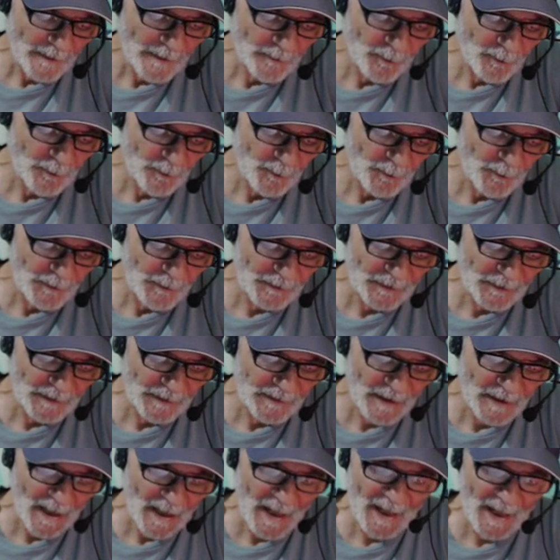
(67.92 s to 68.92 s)
do you
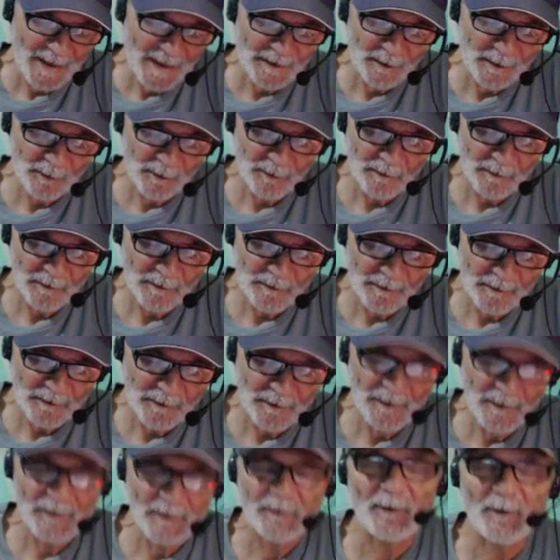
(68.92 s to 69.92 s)
sit idle
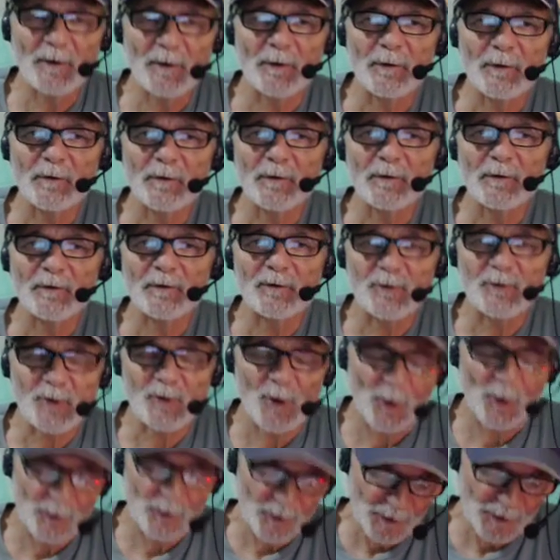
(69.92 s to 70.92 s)
in your
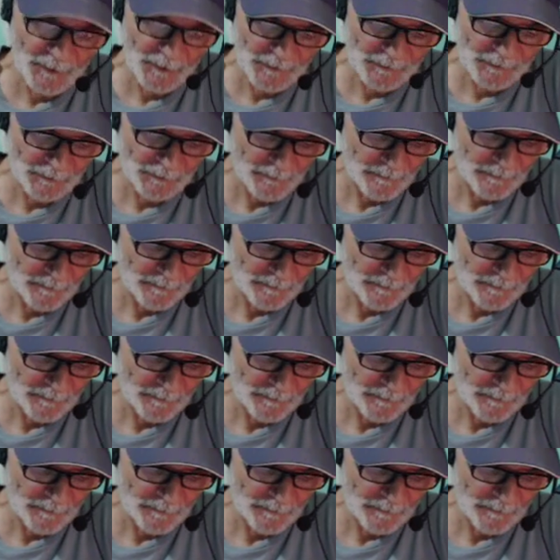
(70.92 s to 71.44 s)
churches?